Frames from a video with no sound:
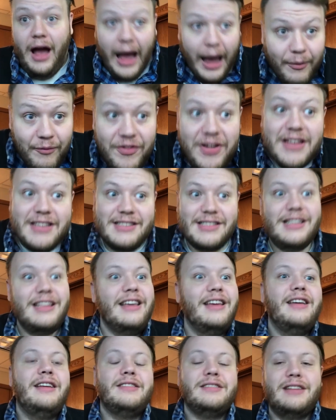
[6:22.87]

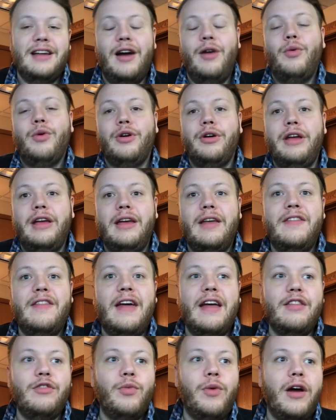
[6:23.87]
Obviously, it's not working. And
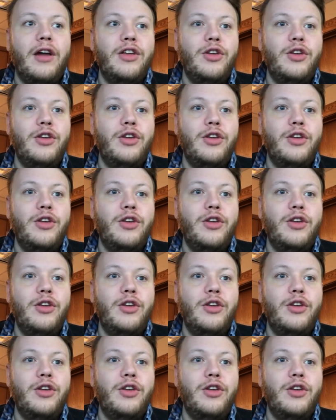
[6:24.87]
that's why